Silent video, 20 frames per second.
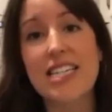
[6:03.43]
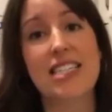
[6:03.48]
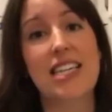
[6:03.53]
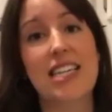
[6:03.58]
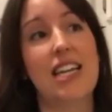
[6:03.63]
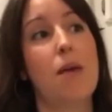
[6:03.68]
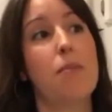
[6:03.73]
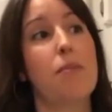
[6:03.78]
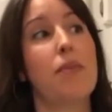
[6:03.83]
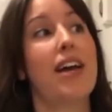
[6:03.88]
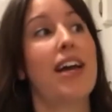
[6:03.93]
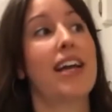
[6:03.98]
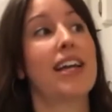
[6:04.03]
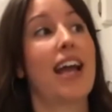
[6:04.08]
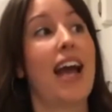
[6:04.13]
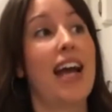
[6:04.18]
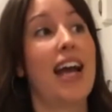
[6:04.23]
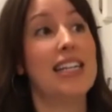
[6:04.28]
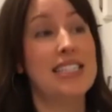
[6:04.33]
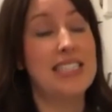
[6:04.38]
and I'm like,
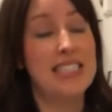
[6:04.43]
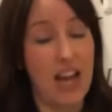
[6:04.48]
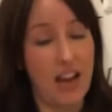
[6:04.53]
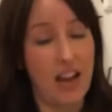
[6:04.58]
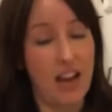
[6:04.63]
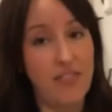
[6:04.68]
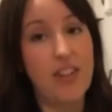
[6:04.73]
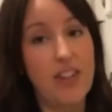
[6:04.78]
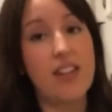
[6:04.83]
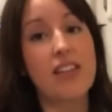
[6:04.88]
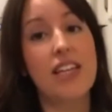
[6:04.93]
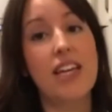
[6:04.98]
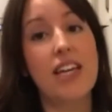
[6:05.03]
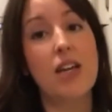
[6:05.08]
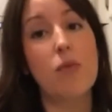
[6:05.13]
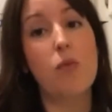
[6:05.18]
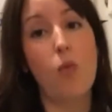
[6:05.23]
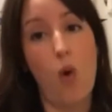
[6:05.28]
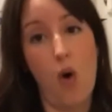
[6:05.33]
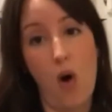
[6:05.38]
I
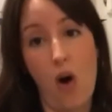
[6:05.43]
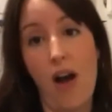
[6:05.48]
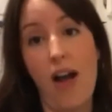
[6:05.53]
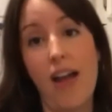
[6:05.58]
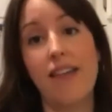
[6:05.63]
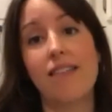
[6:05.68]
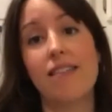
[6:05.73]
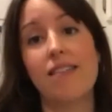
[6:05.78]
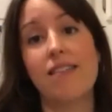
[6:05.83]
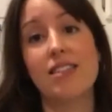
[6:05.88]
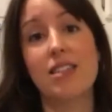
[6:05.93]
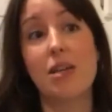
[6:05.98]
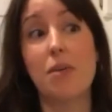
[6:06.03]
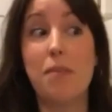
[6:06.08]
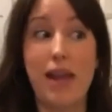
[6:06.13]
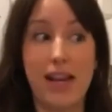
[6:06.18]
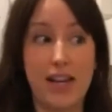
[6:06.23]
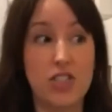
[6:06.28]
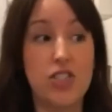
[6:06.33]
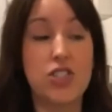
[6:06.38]
definitely want to
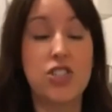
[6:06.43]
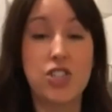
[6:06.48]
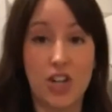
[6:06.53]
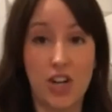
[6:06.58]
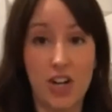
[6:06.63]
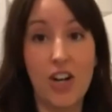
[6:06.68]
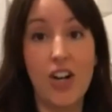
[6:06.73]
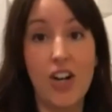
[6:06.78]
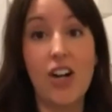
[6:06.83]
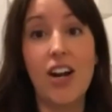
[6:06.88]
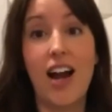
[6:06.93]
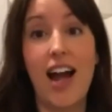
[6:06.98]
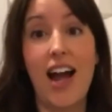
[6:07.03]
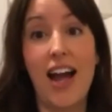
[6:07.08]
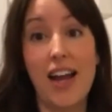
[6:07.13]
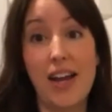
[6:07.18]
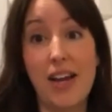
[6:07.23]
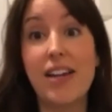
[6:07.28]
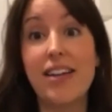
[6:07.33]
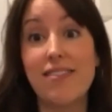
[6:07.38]
make sure
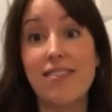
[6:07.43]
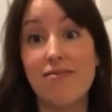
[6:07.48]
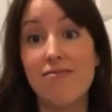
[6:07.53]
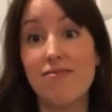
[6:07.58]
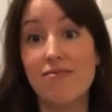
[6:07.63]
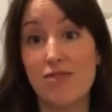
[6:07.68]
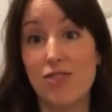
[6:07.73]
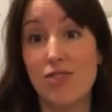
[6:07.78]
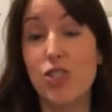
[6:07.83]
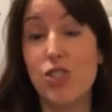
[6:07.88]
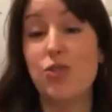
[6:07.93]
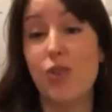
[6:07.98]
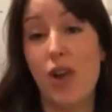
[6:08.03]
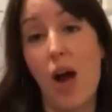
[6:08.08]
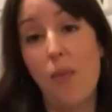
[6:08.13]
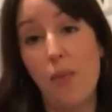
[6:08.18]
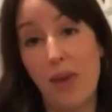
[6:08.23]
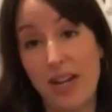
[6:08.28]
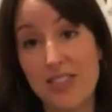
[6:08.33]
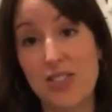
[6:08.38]
I do
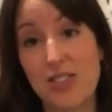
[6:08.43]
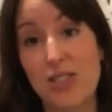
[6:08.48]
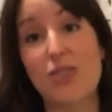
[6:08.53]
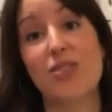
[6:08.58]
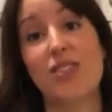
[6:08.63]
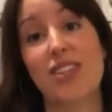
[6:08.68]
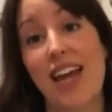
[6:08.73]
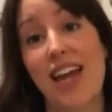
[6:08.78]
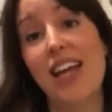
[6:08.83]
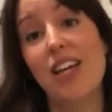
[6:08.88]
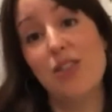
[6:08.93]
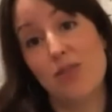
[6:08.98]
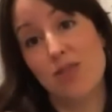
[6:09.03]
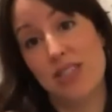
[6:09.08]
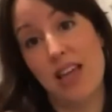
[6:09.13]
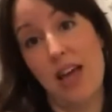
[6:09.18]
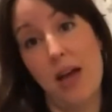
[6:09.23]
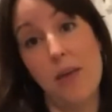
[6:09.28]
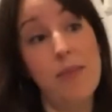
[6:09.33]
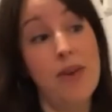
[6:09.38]
not waste those, that I use
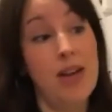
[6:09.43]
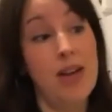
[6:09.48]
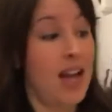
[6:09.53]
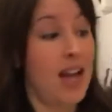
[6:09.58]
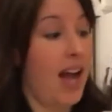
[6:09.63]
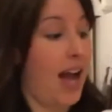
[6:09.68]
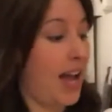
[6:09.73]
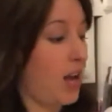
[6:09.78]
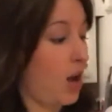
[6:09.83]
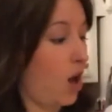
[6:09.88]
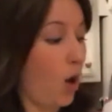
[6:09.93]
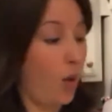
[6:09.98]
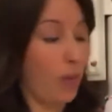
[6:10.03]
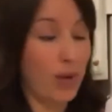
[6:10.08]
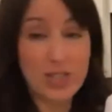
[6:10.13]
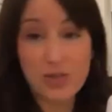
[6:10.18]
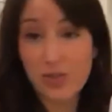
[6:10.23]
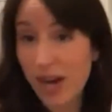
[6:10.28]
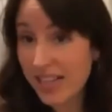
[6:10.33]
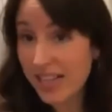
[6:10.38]
them, I
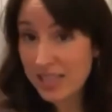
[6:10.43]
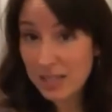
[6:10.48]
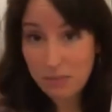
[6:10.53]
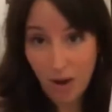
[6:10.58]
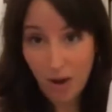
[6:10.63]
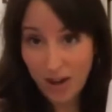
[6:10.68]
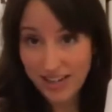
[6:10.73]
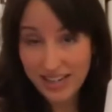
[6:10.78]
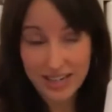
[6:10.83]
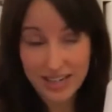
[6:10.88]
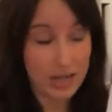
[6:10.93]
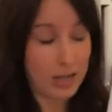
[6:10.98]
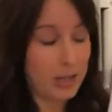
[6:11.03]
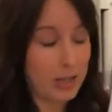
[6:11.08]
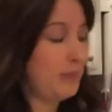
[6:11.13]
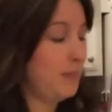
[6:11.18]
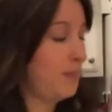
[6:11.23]
always write them on here.